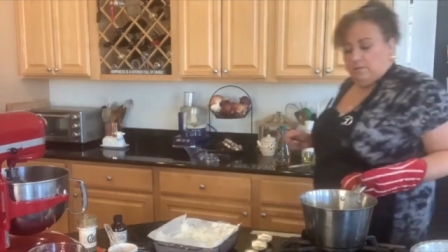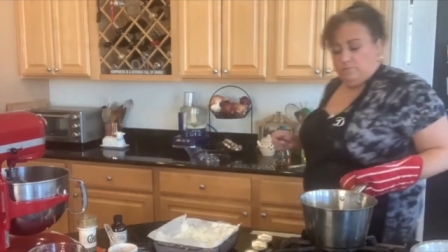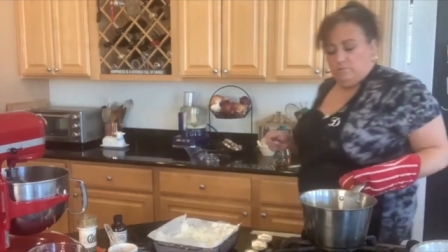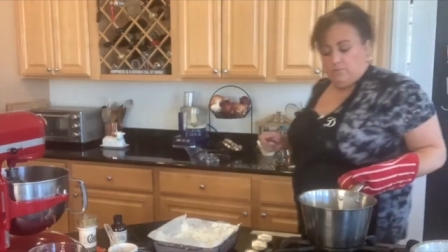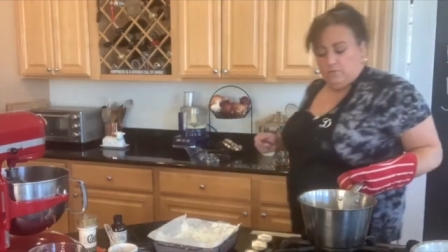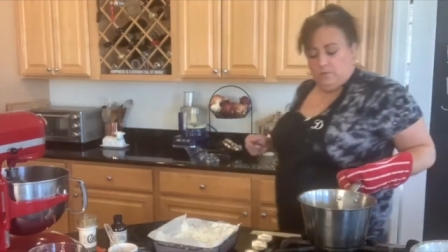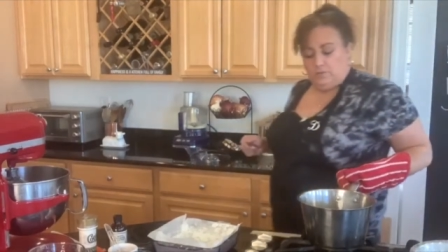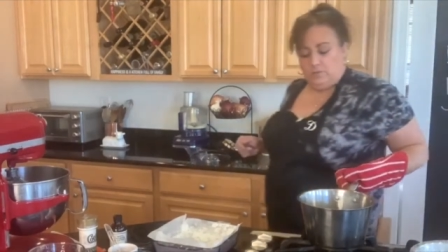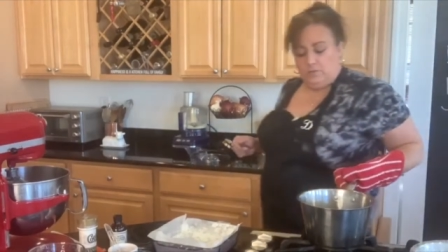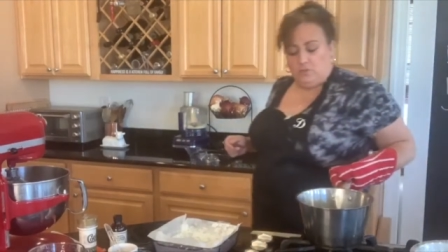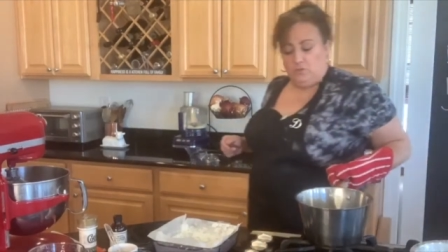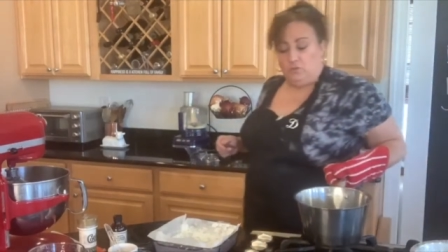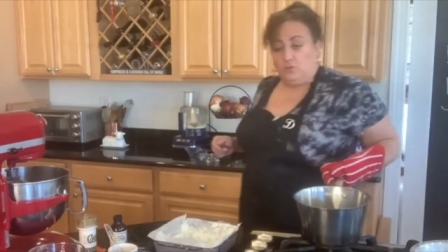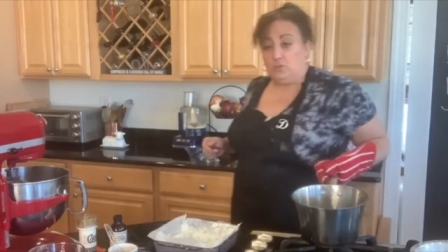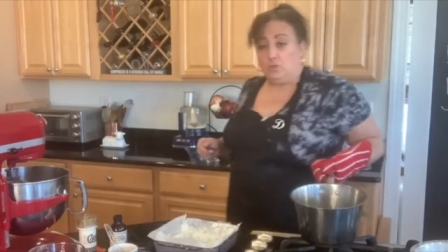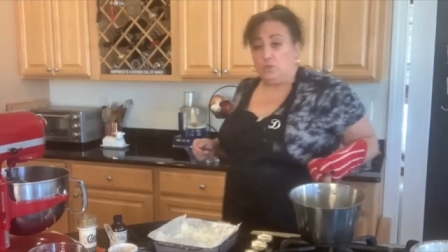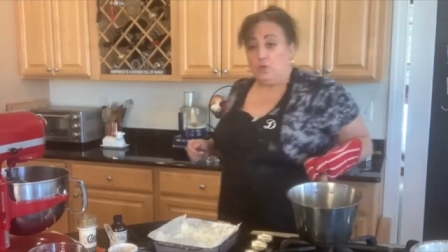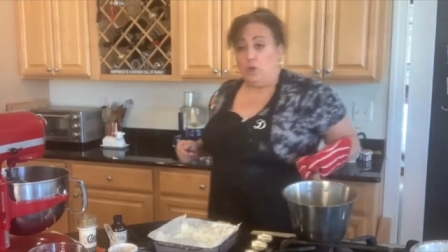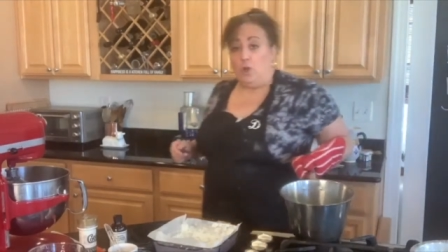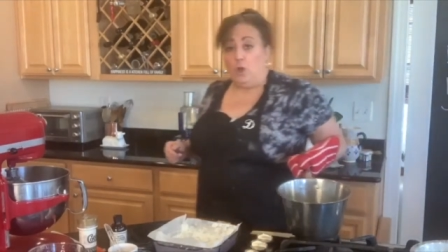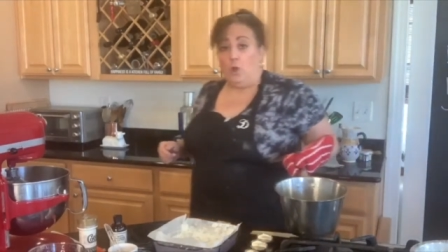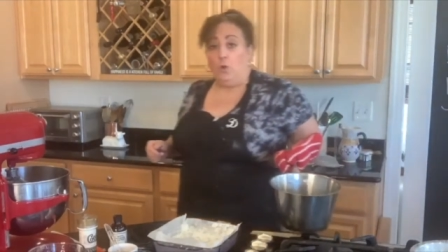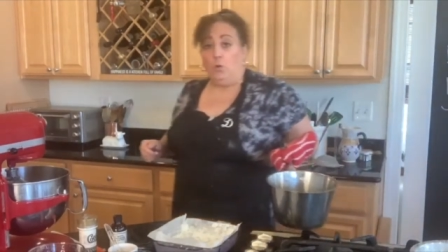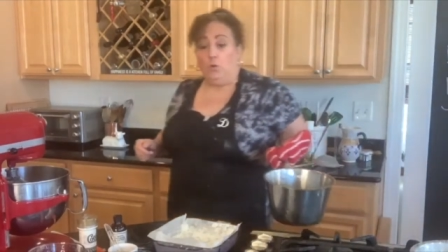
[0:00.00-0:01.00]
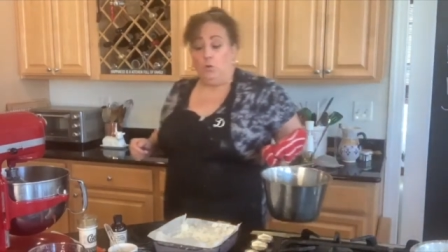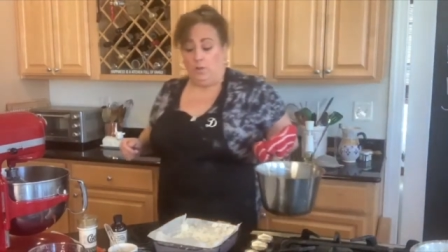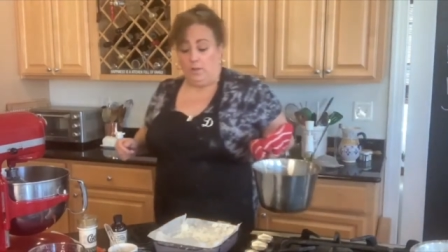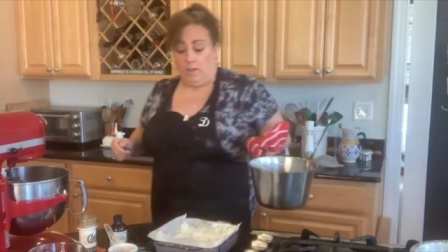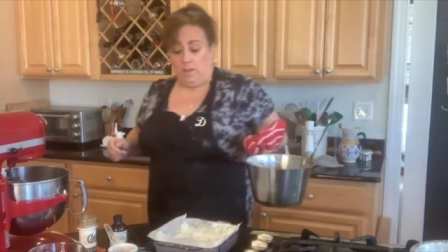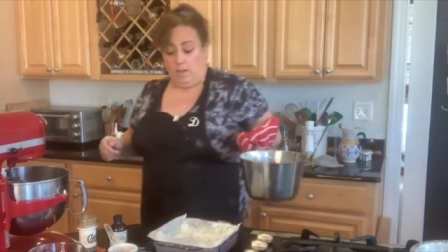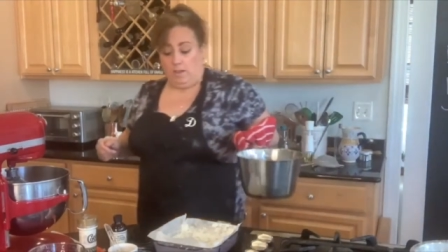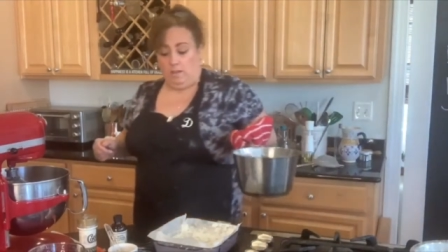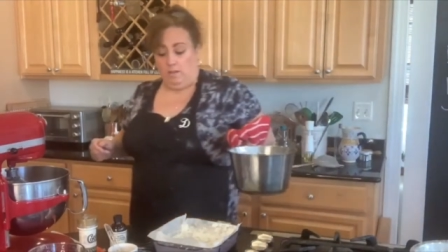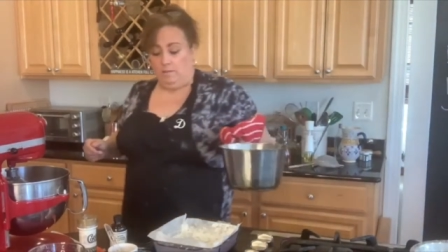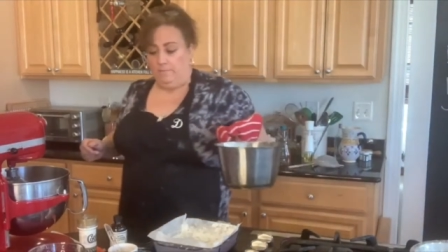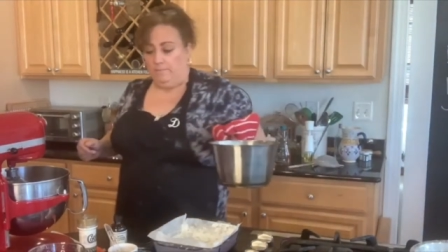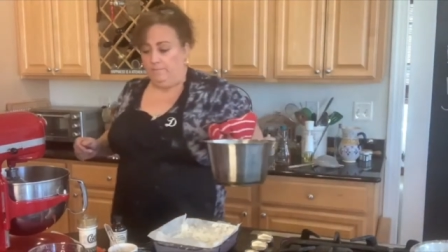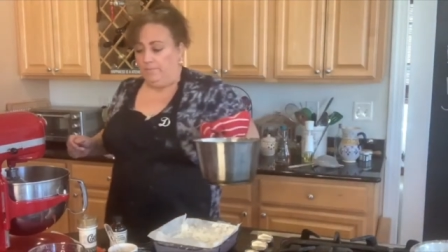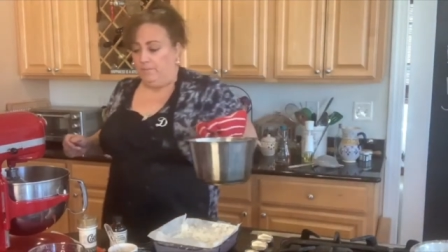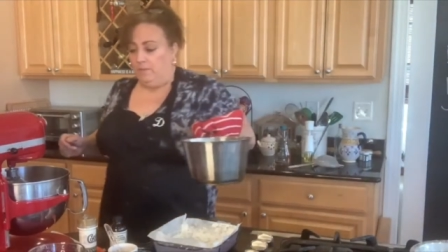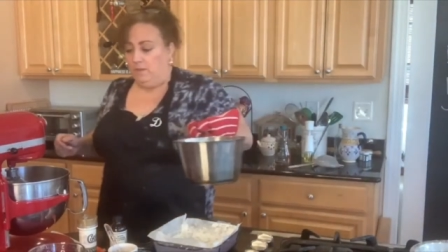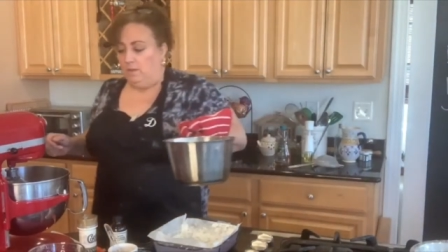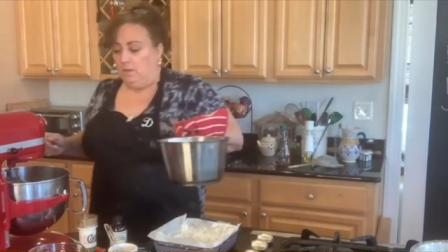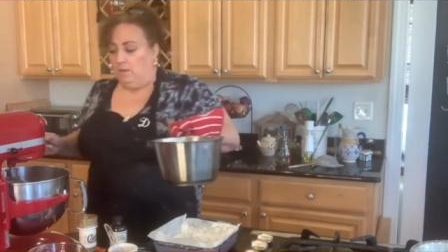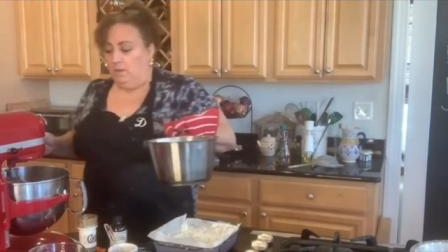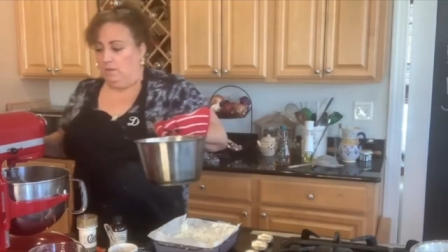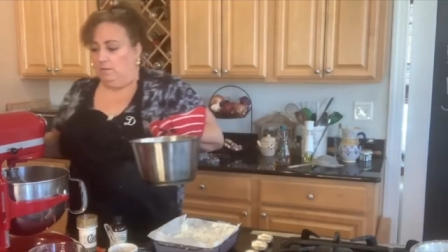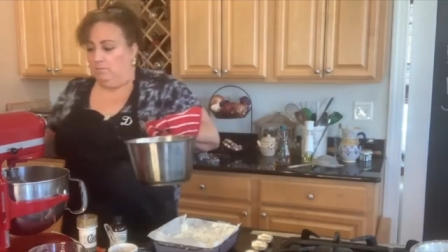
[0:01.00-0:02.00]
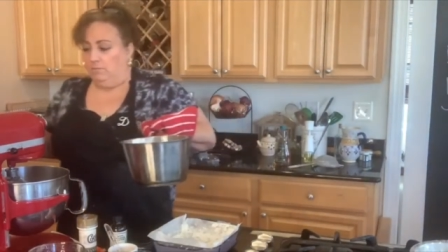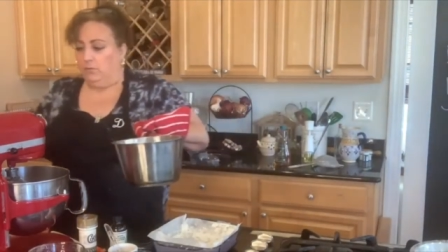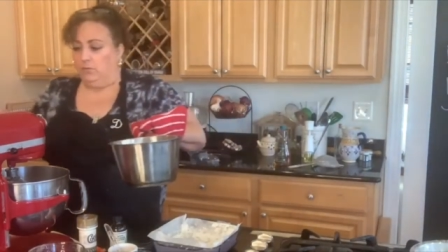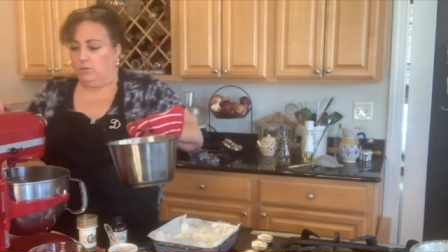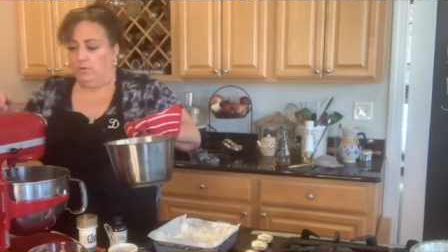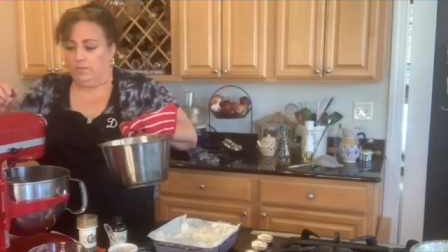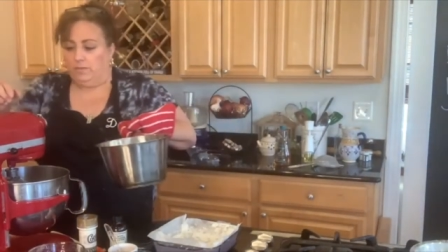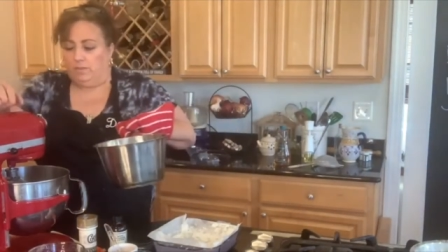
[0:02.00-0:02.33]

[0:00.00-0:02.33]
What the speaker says: going to slowly pour